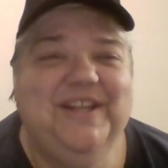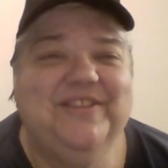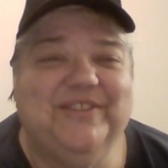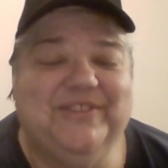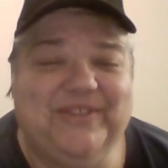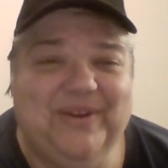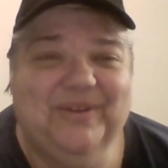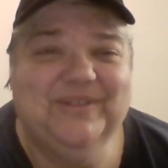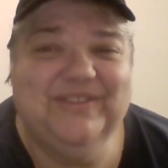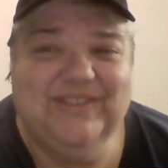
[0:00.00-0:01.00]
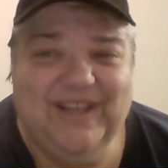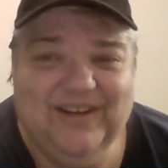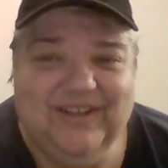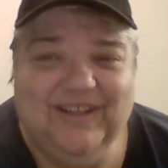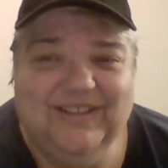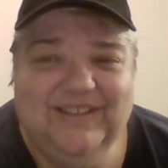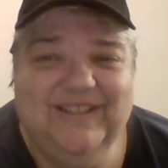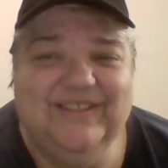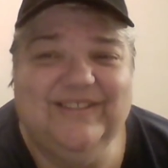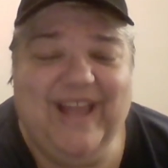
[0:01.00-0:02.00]
The song Sarah
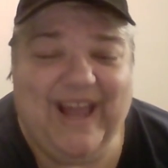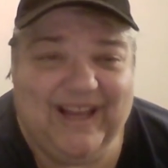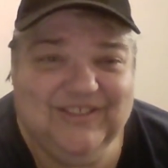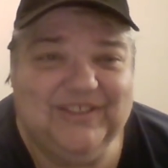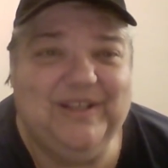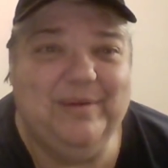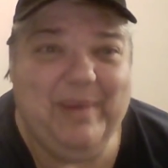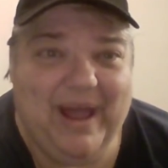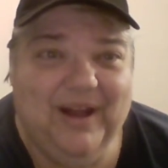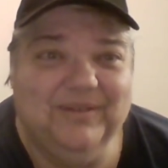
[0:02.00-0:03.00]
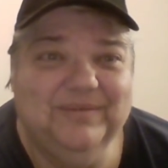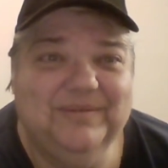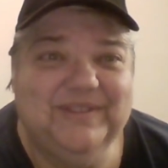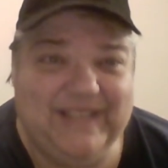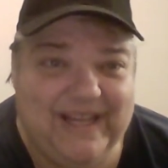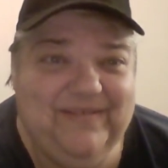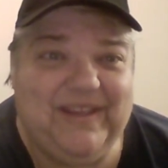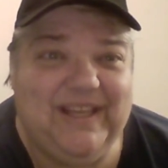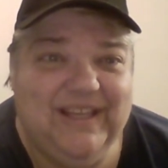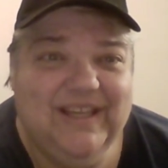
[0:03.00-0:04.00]
is actually about
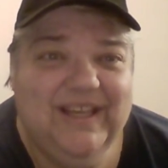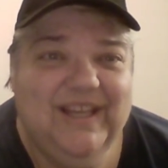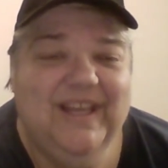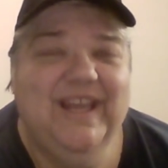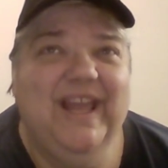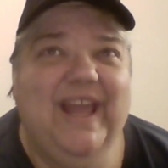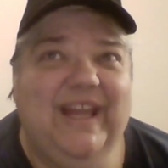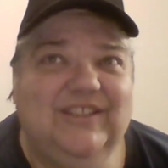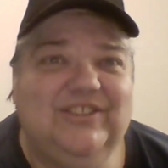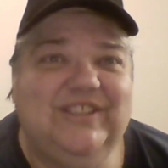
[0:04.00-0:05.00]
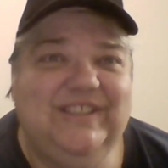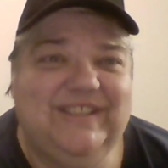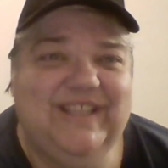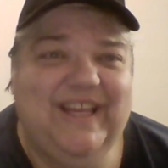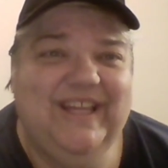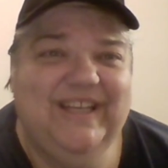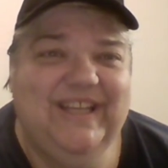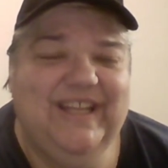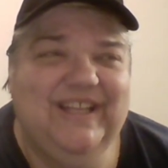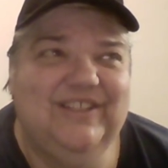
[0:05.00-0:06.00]
Stevie. And she said
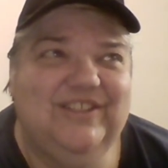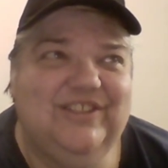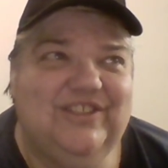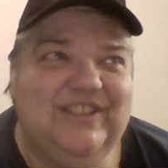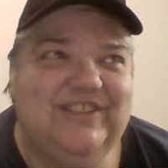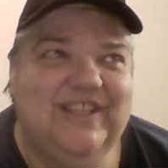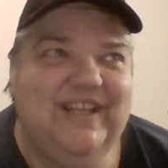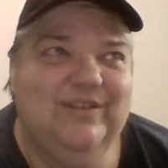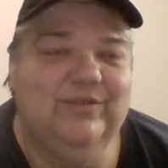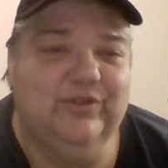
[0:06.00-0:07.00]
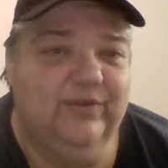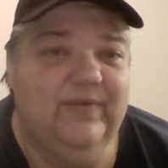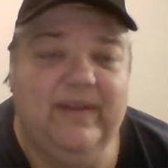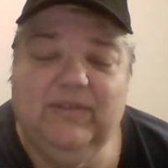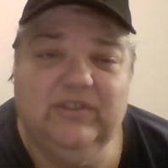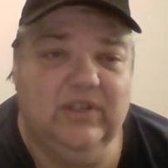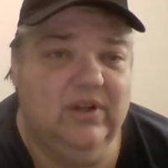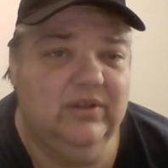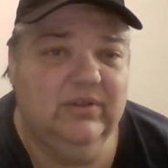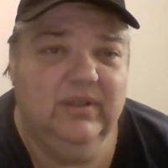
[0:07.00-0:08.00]
it was her favorite
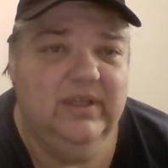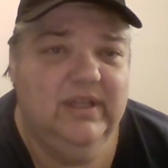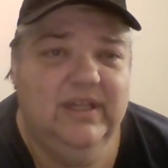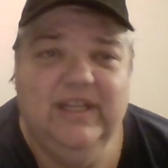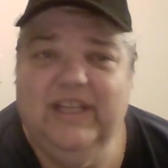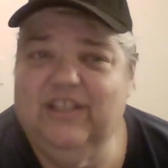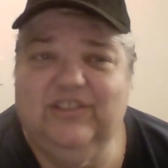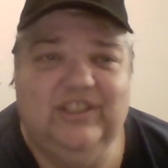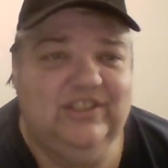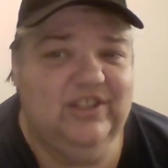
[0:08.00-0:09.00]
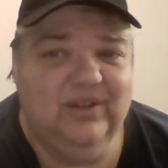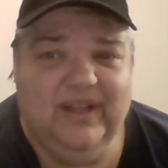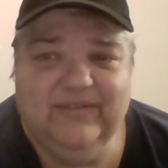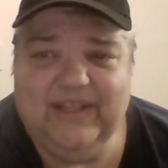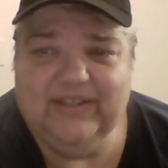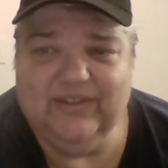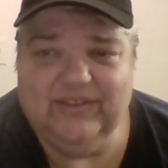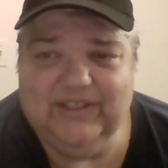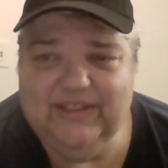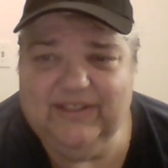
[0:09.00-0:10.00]
song. She still loves that song
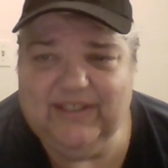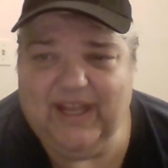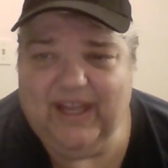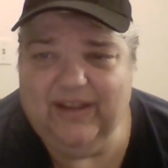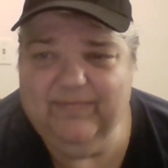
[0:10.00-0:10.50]
to this day.